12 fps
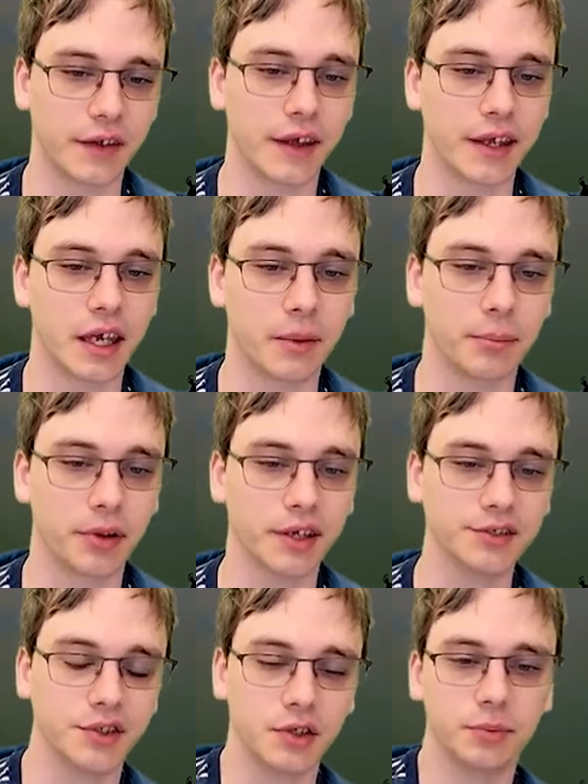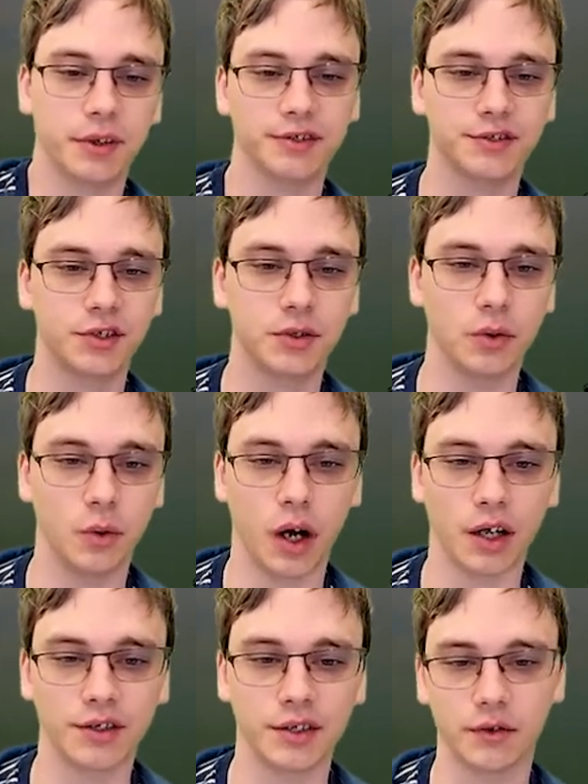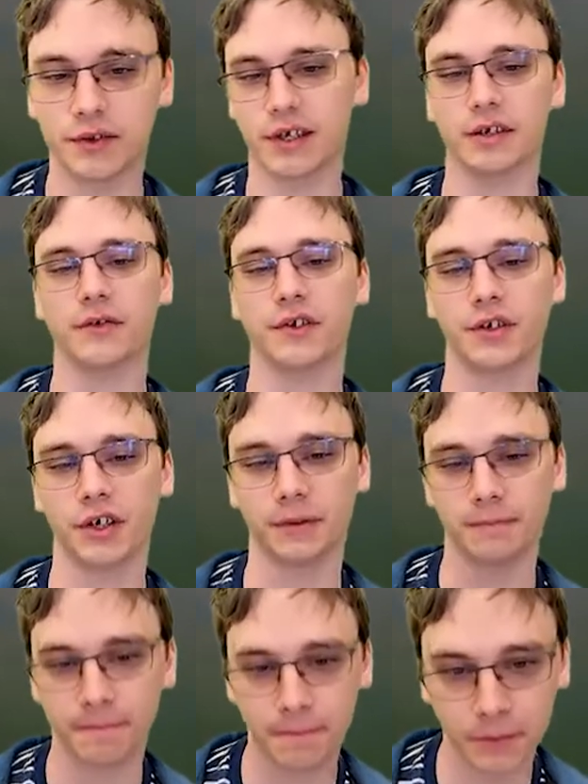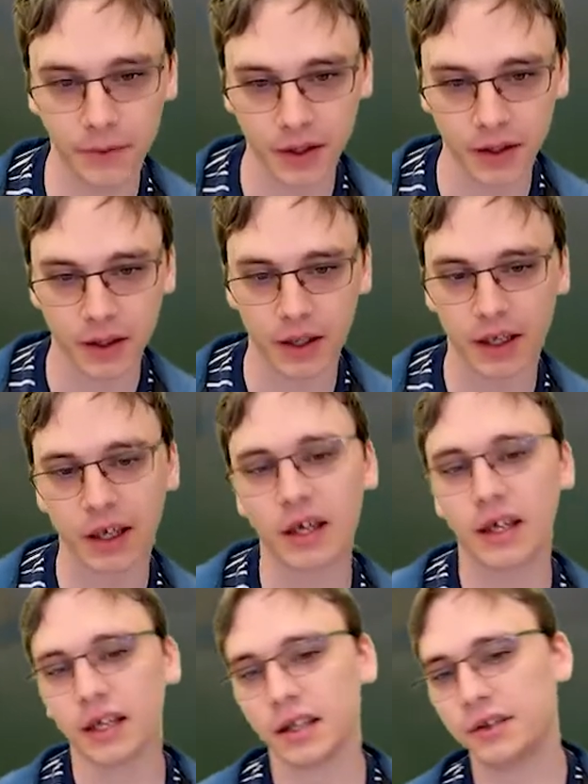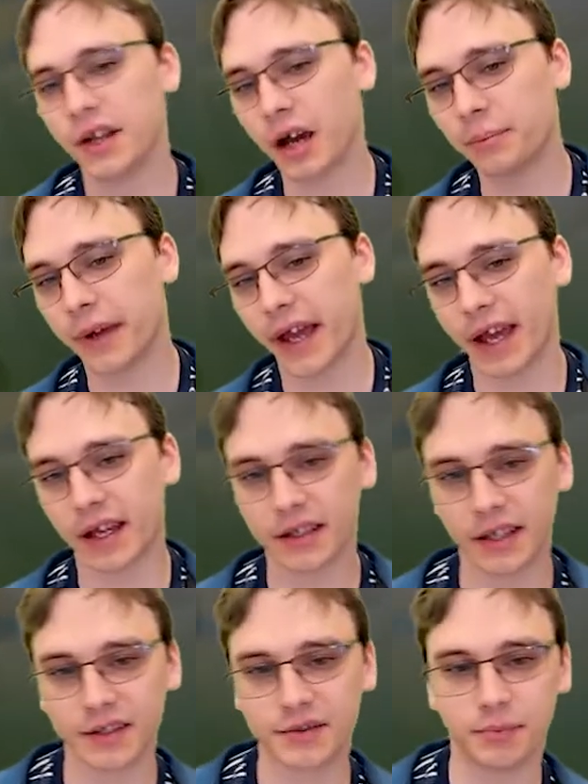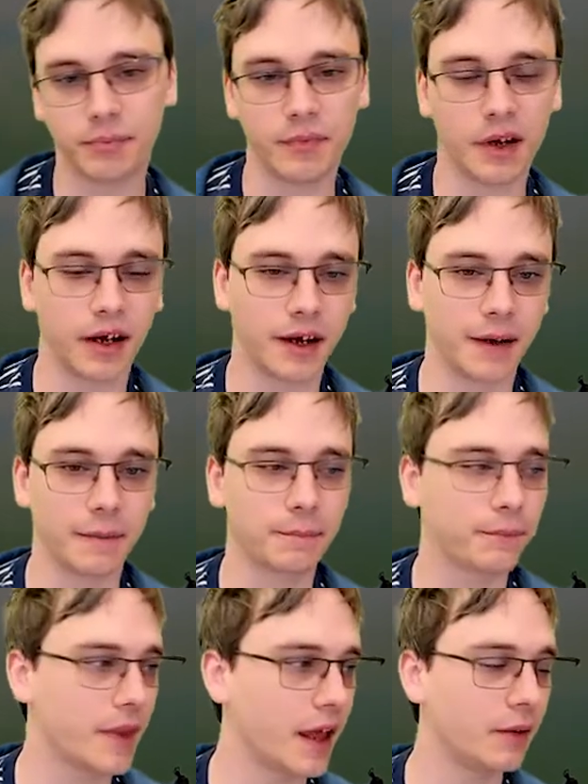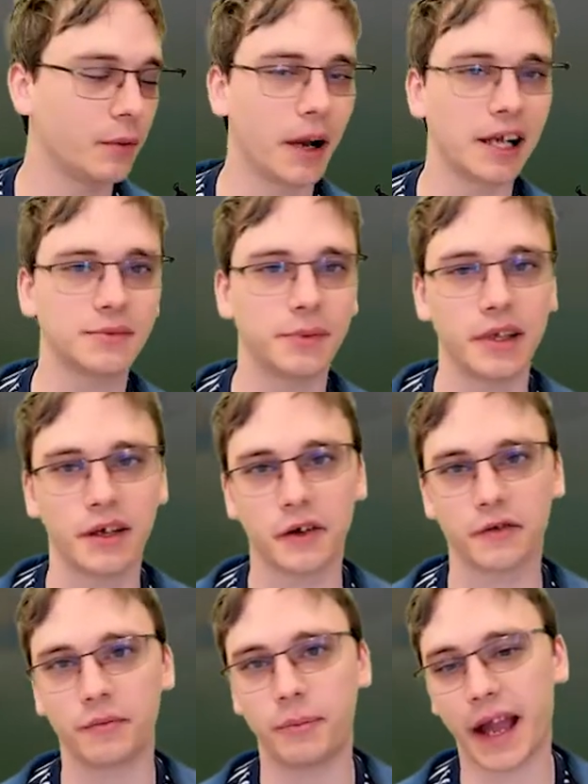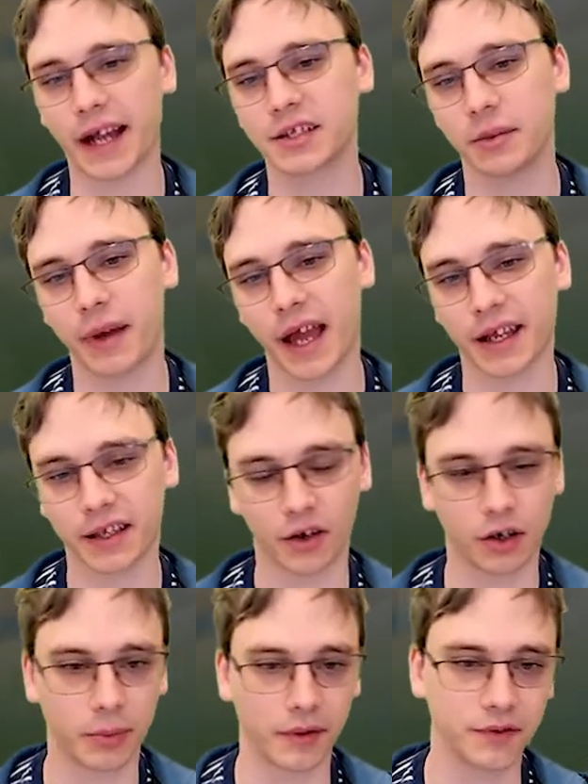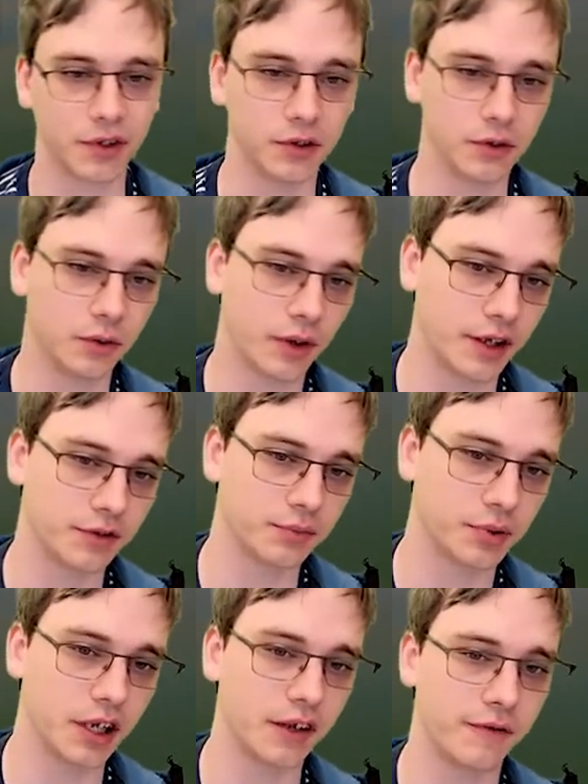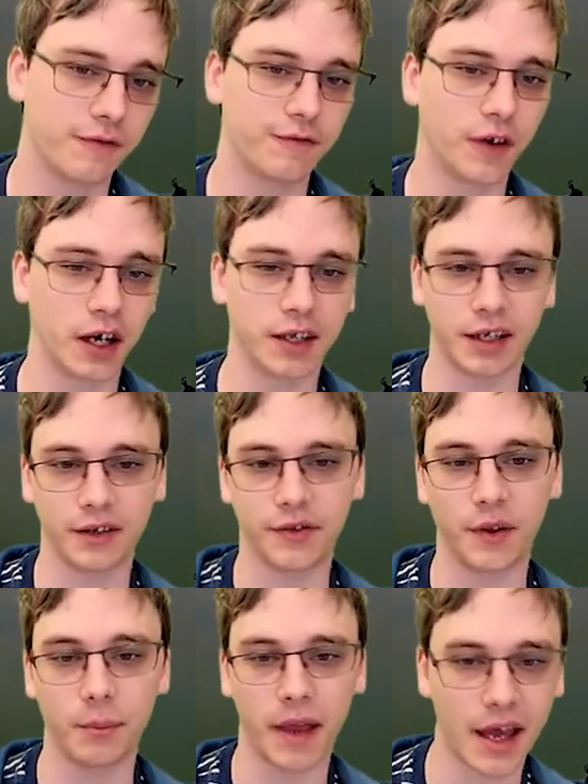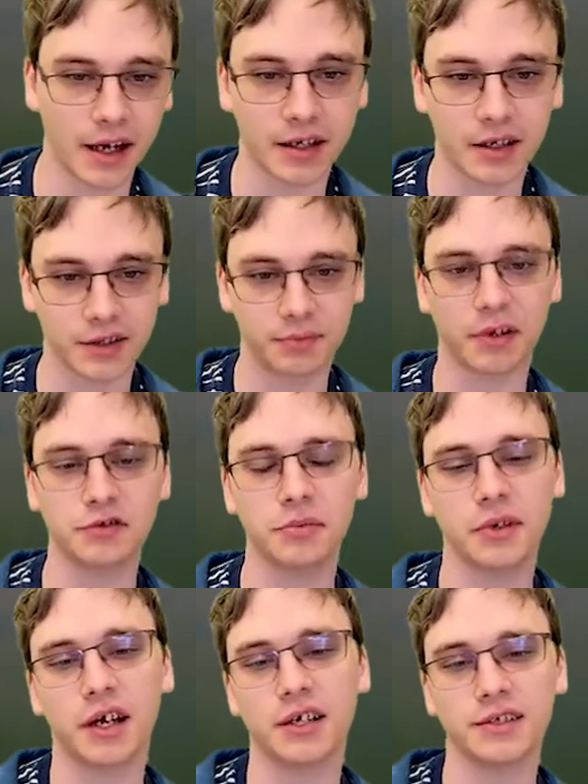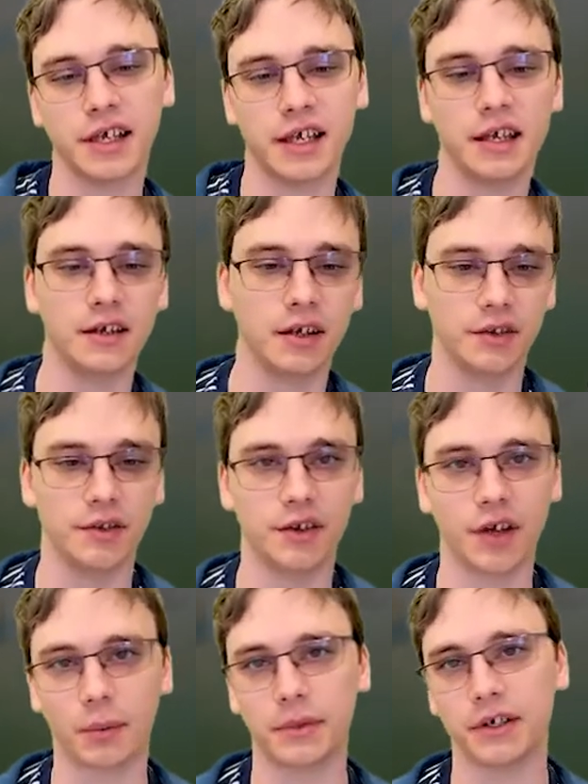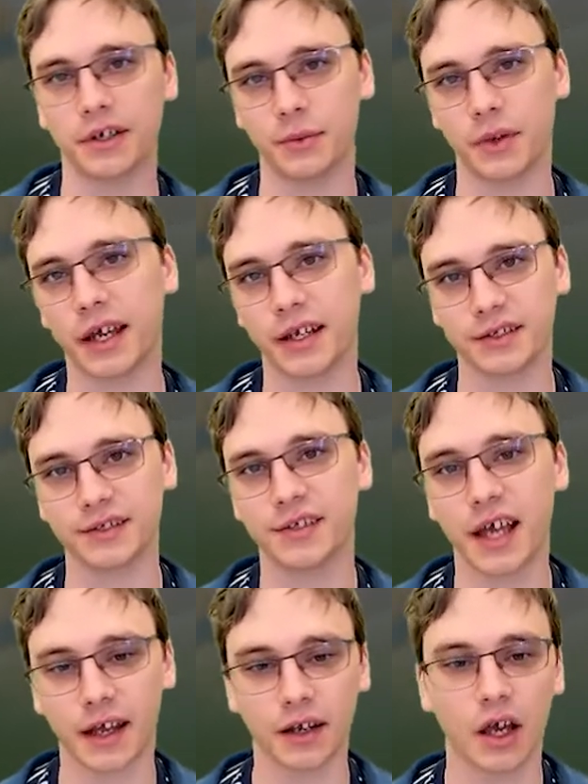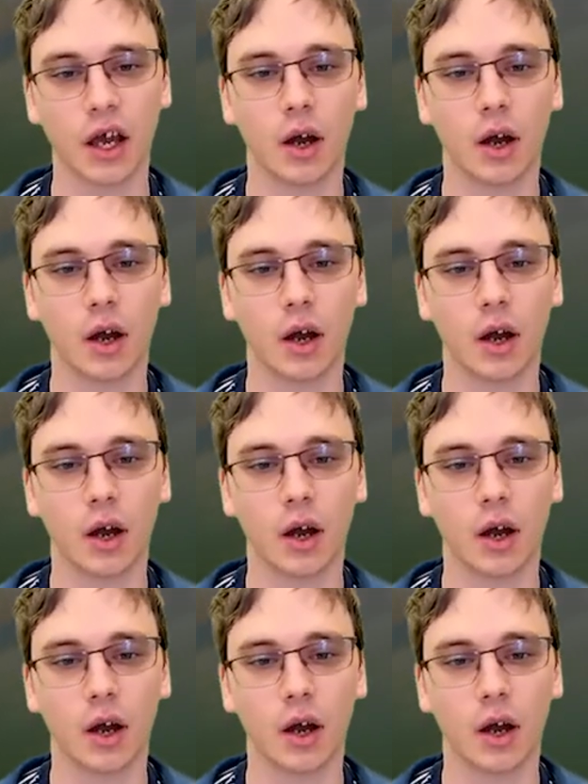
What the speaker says: and they get +2/+2 until the end of the turn. Not bad. It reminds me of Back-to-Back in Army of 2. It's pretty fun and thematic, especially because in the Dominaria United set,